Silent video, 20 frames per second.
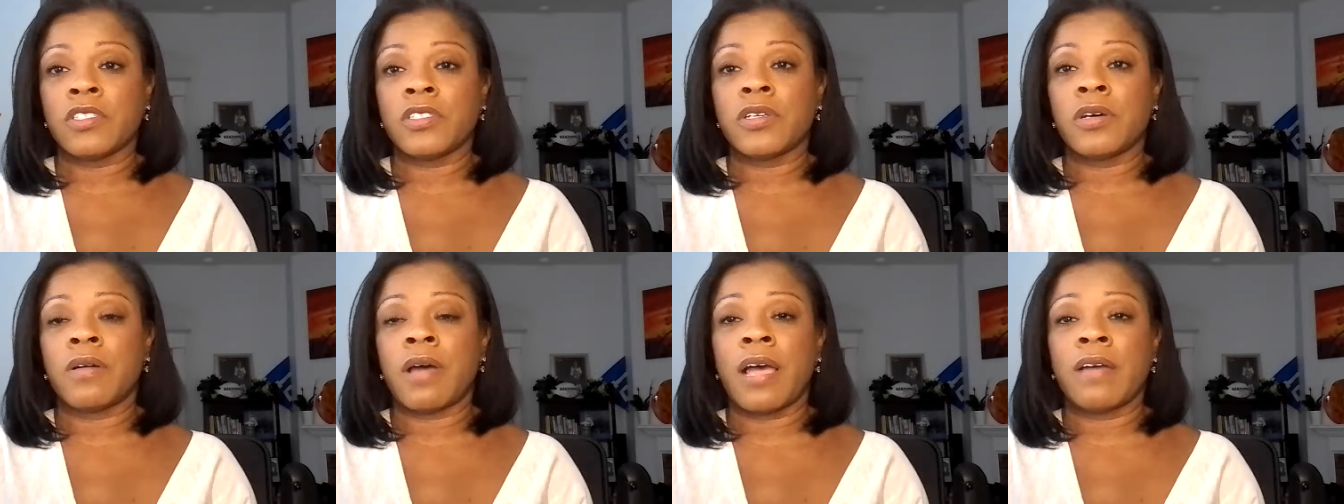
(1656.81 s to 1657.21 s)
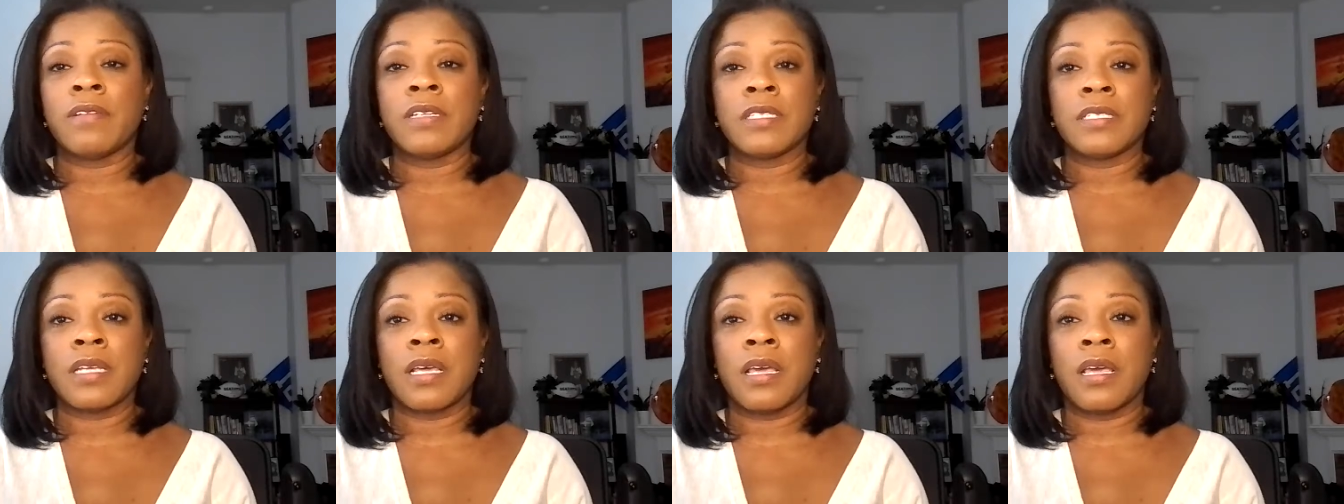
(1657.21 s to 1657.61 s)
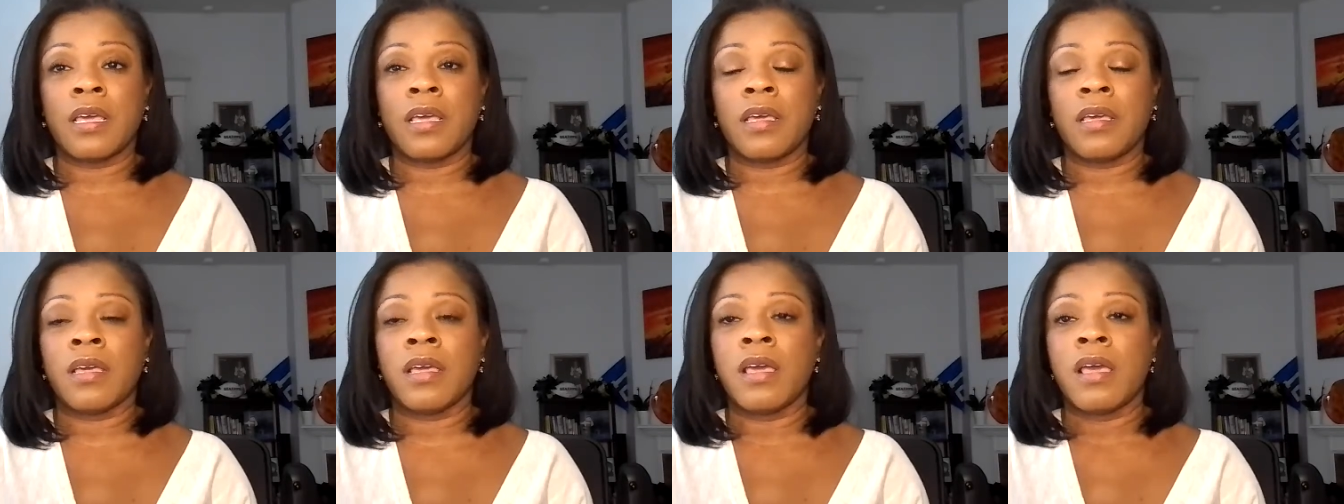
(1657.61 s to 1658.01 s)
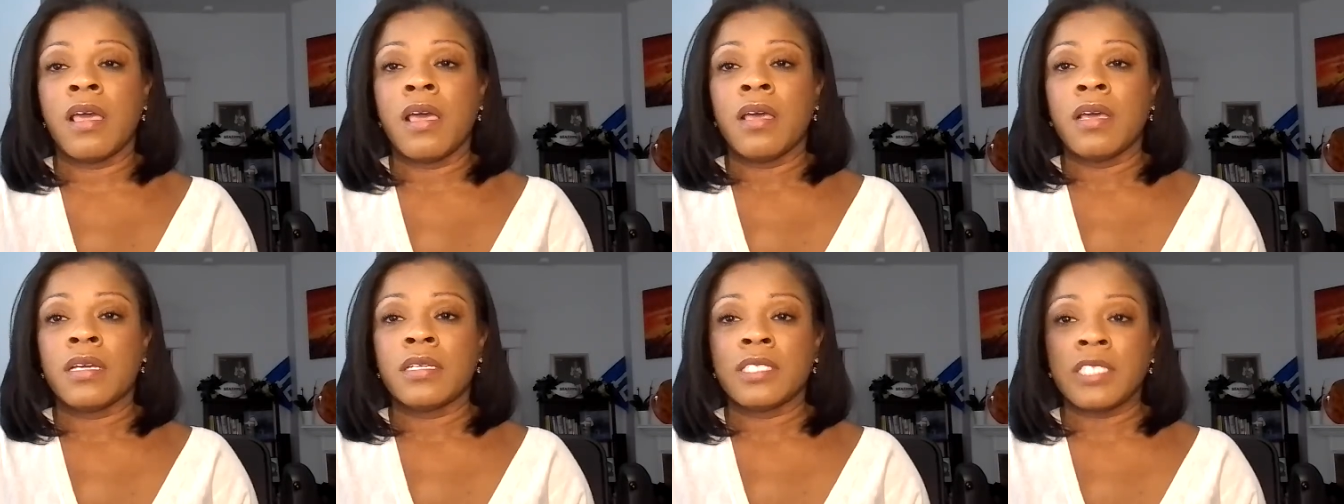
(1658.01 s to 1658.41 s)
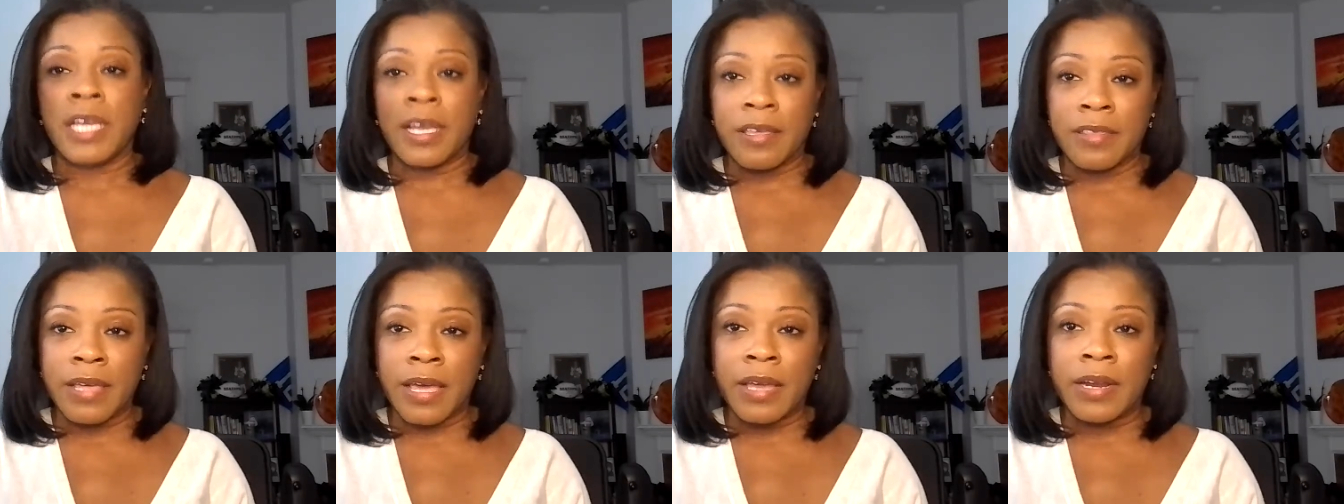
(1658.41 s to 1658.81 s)
So I would say
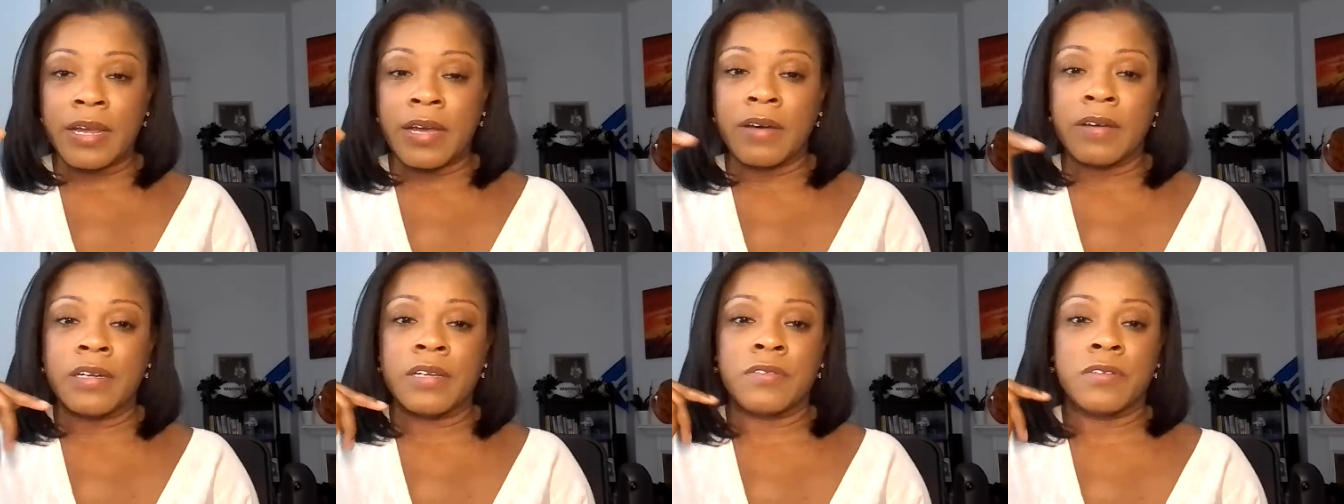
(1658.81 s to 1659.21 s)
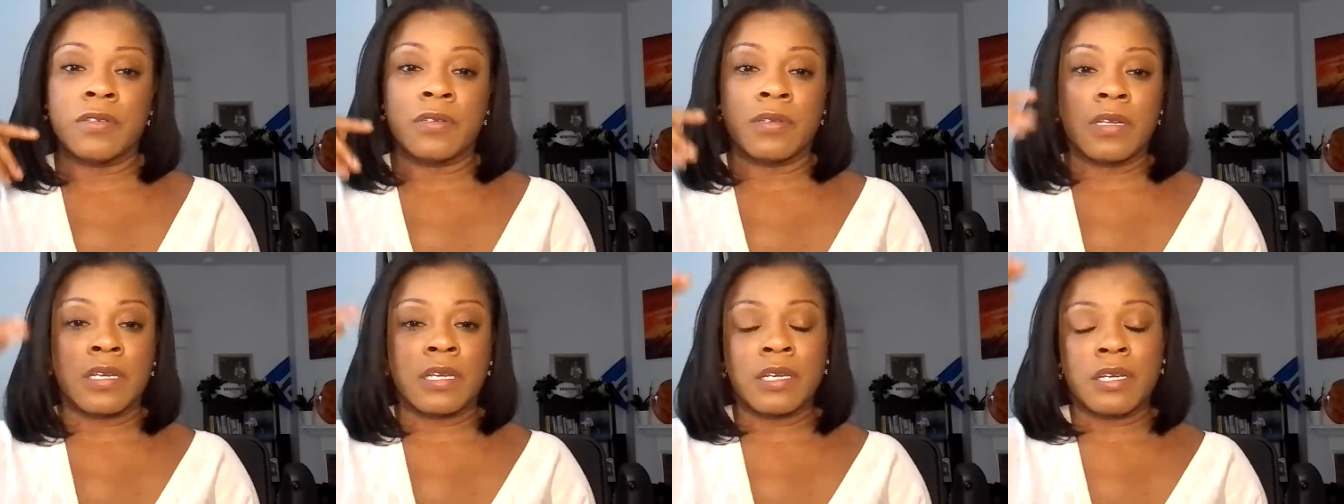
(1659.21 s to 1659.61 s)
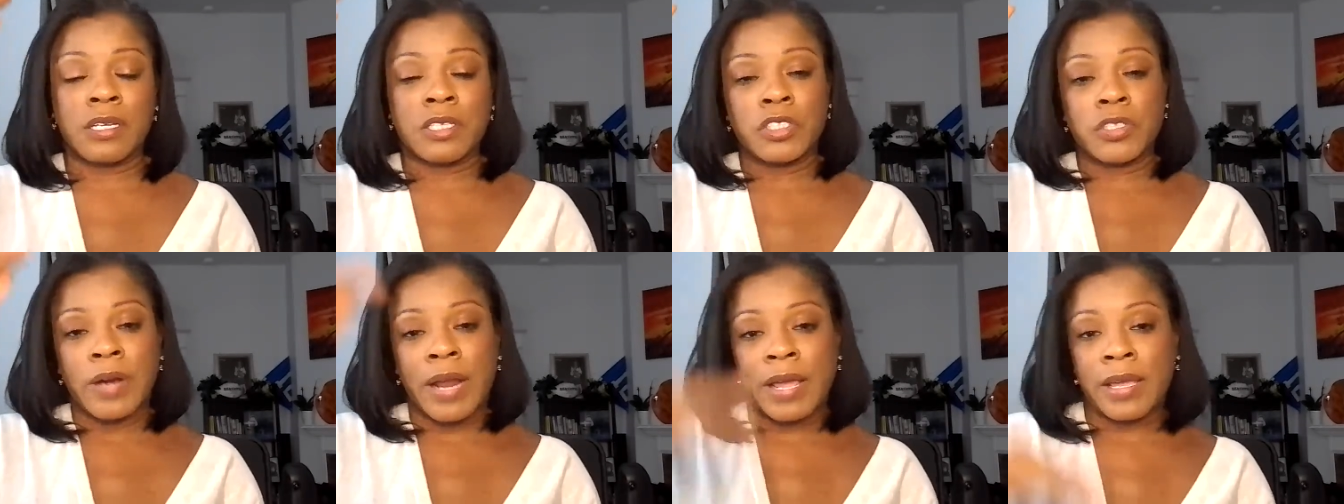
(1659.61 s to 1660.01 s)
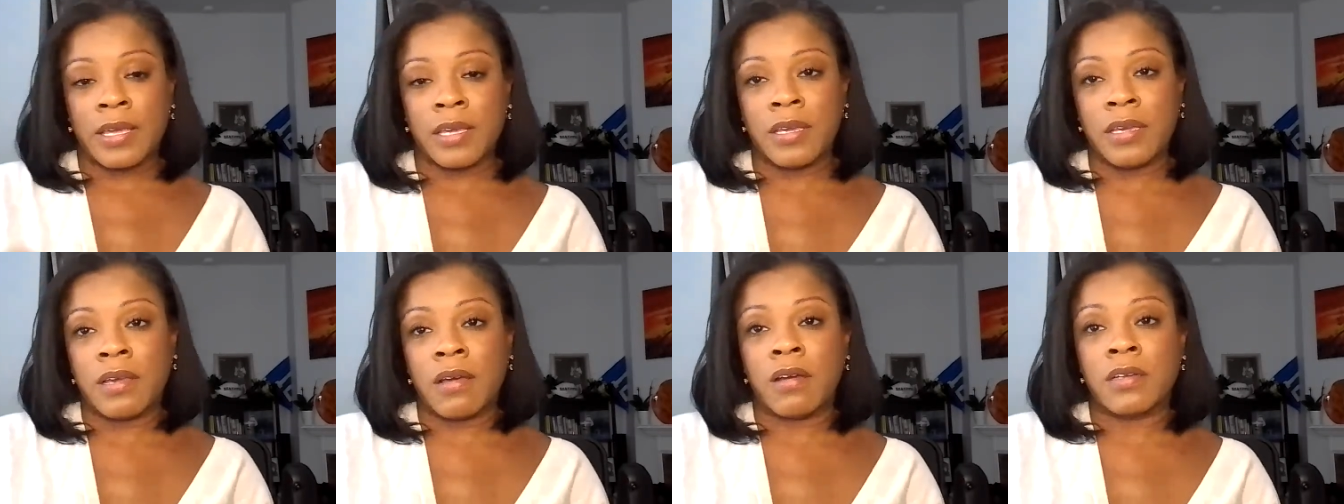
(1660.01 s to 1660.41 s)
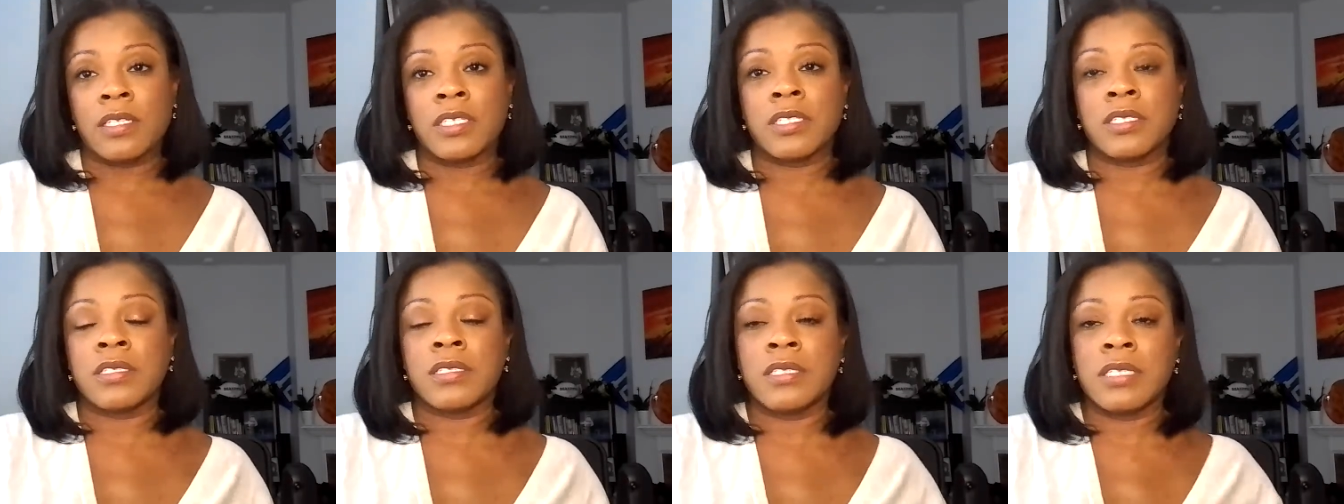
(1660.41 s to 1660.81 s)
check that out if you're looking at tracking
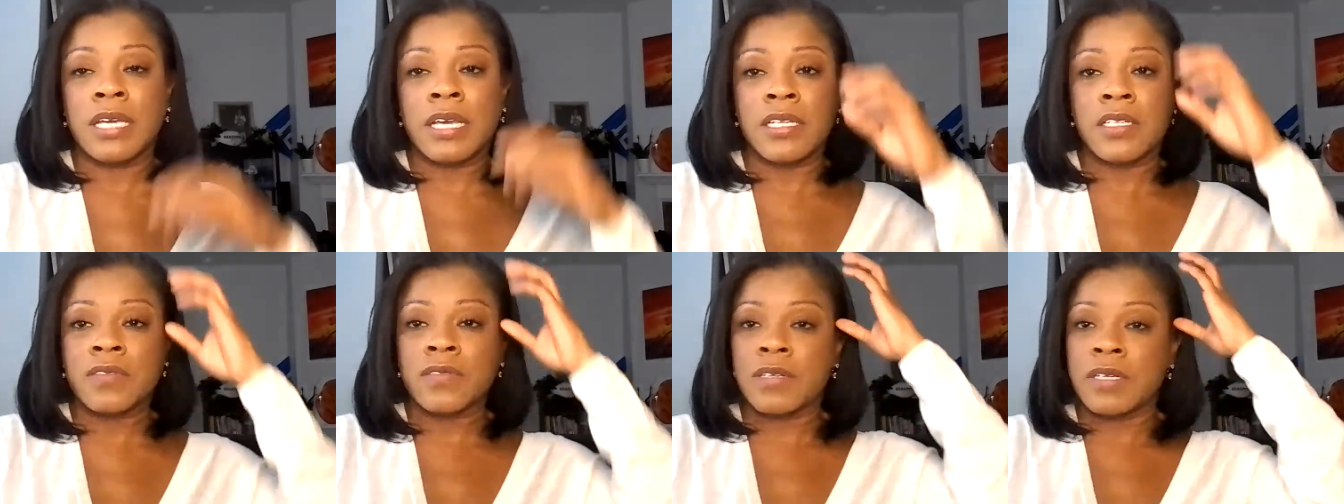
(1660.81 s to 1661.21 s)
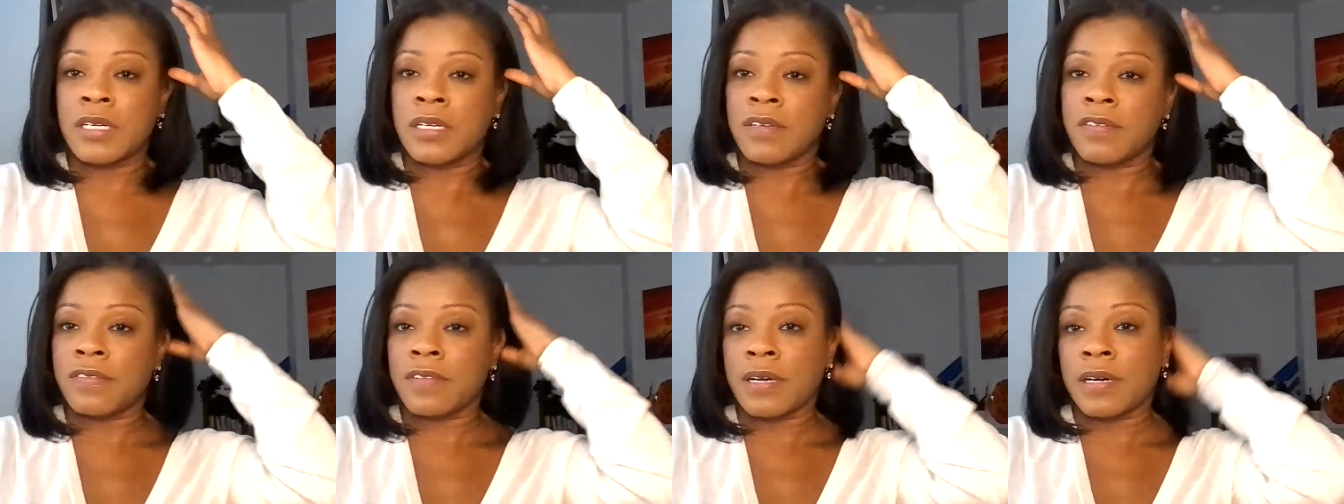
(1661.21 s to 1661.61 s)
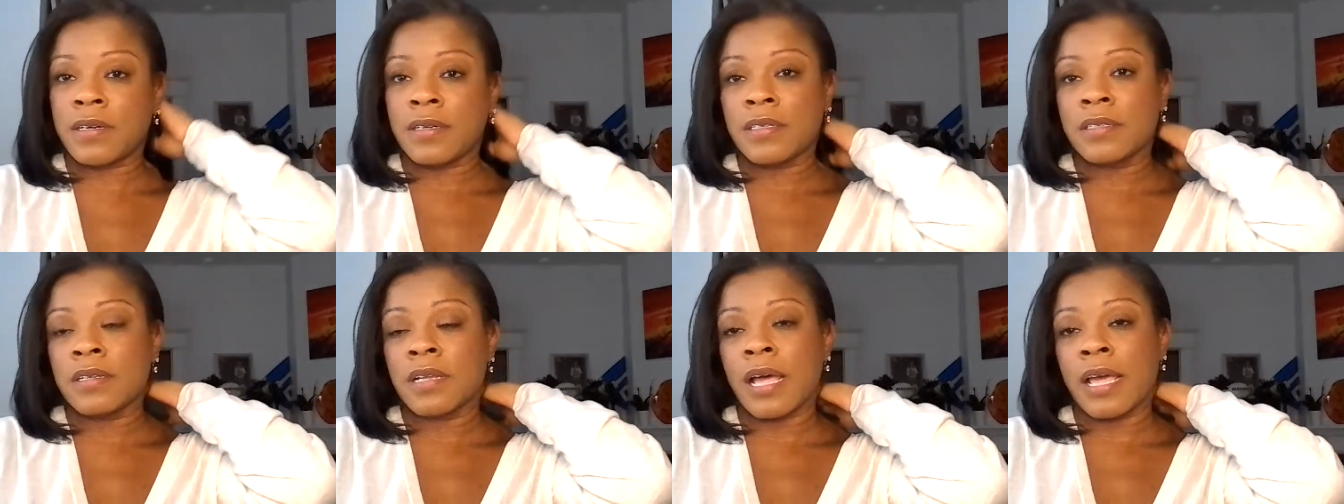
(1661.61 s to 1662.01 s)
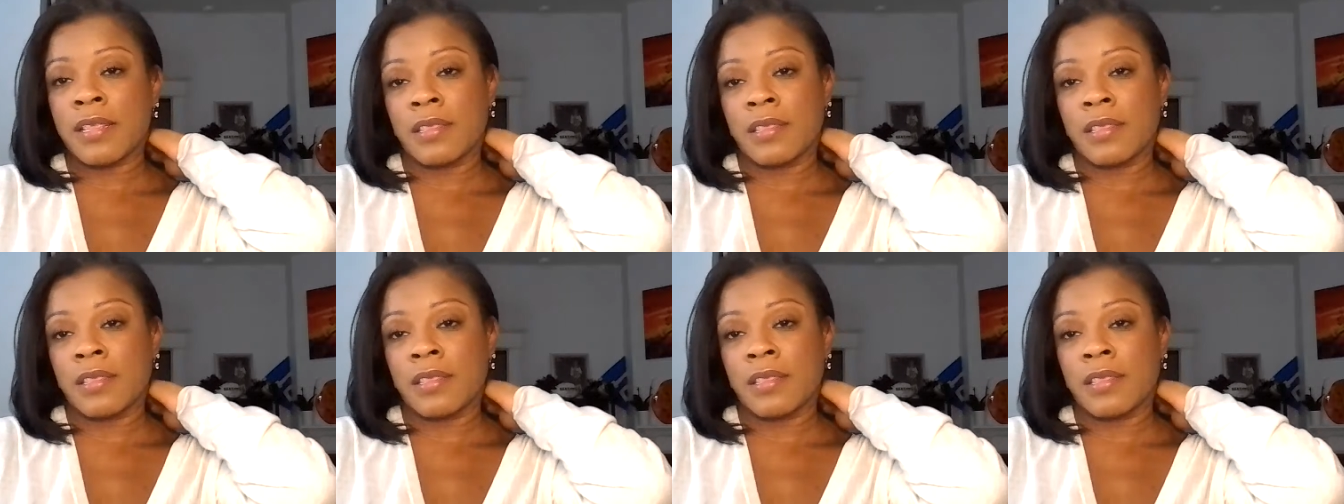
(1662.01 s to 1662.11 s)
audition dates for NFL.